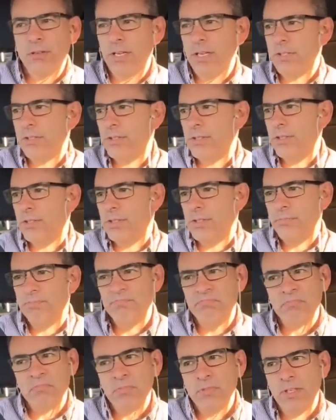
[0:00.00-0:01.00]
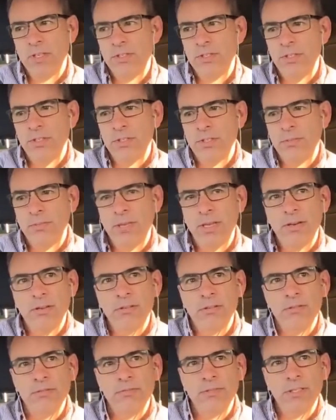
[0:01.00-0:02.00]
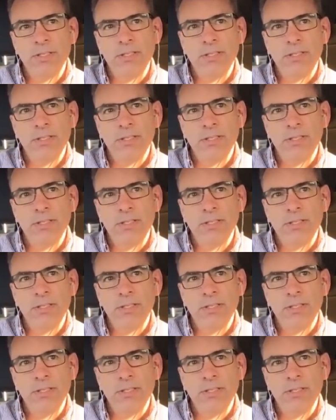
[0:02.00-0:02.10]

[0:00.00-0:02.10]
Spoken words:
It's just a matter of